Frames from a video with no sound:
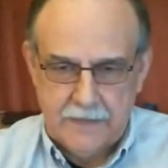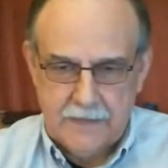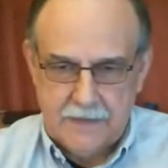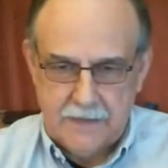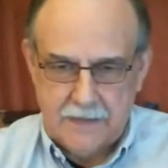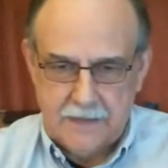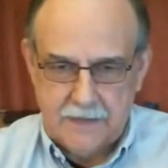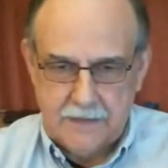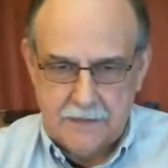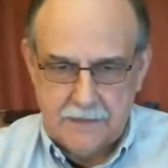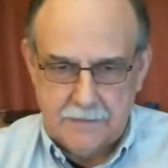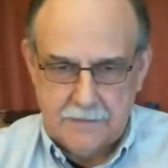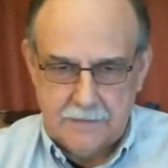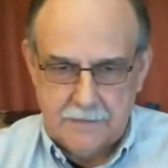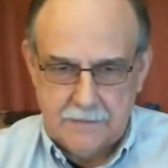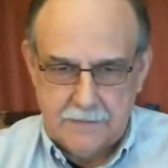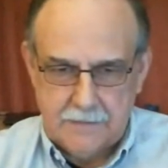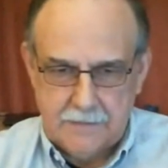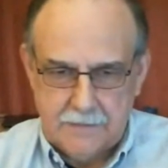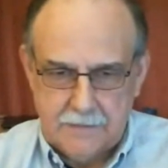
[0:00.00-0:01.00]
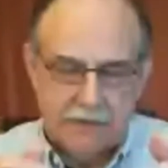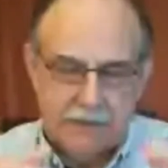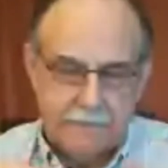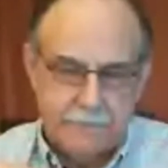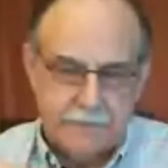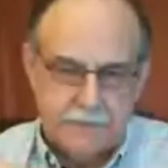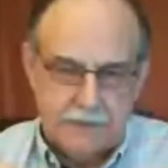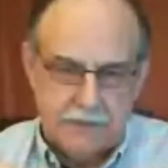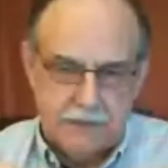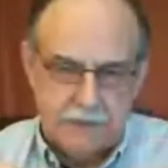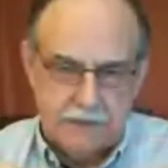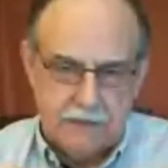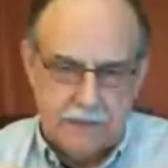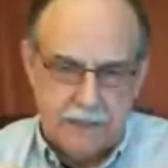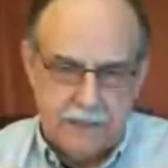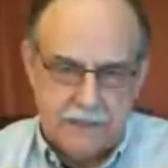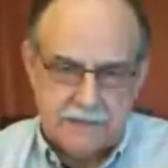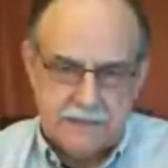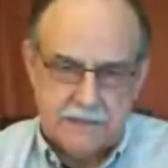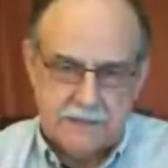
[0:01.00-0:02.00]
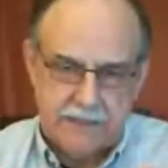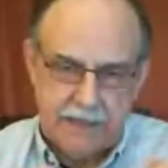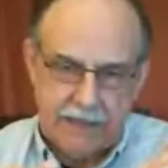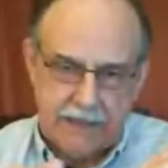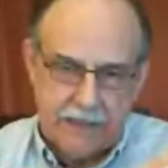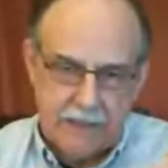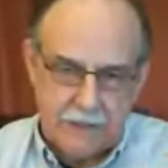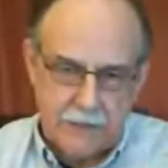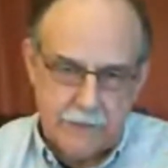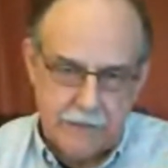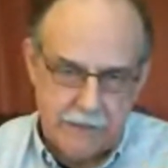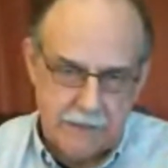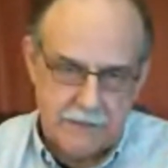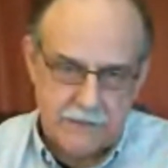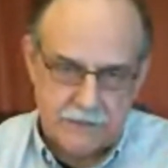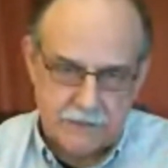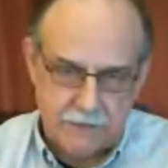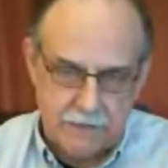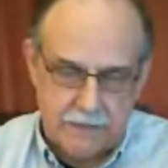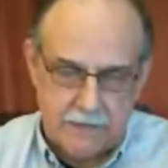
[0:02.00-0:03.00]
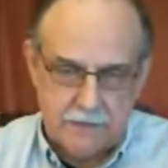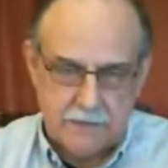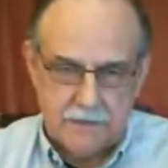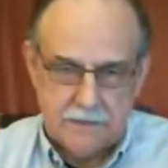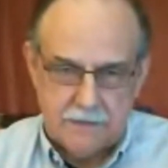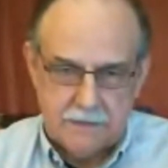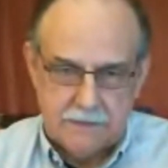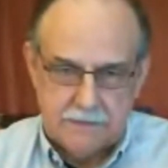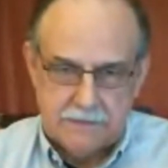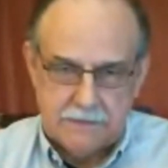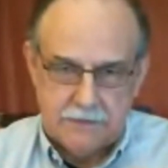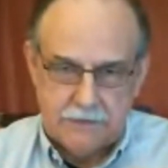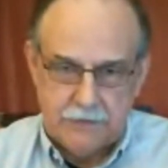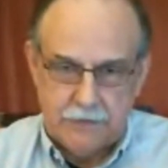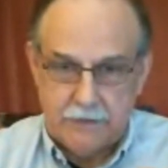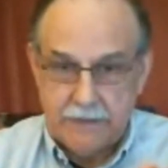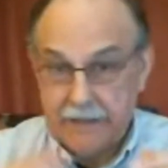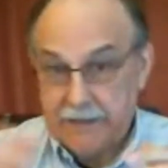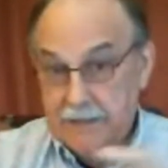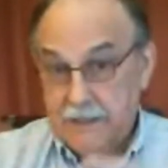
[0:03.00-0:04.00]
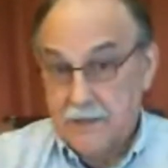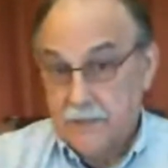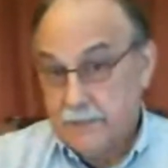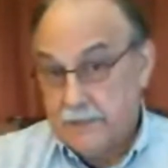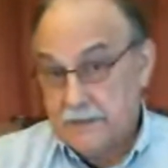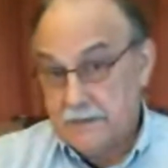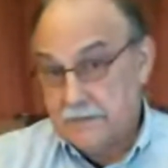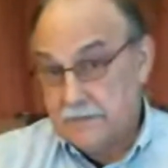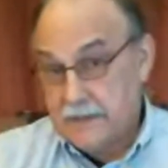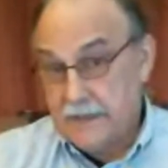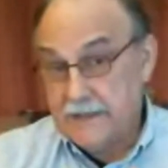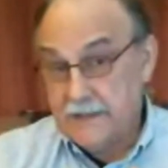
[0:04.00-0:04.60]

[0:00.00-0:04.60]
But as a technical illustrator, you can't help but write